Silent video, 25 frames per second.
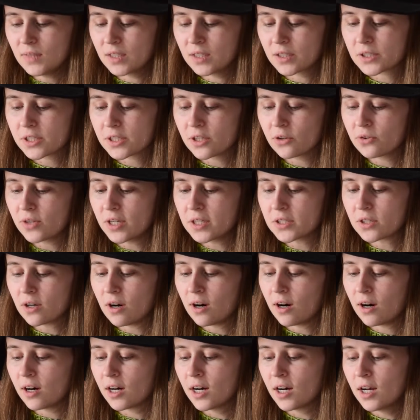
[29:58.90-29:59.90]
So these
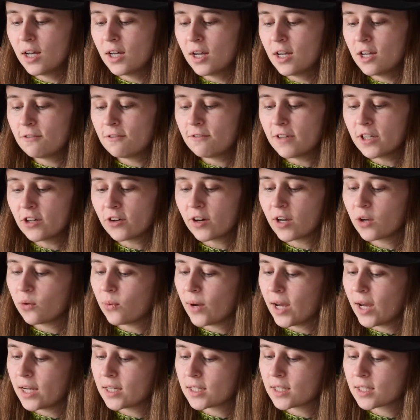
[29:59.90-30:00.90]
are fingering
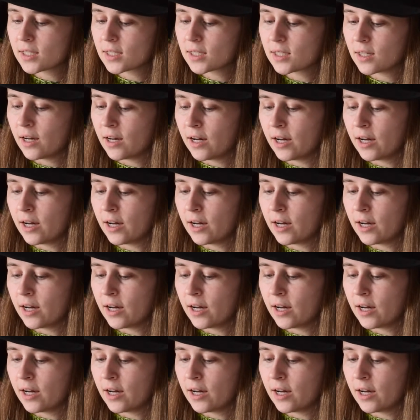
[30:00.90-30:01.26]
weight,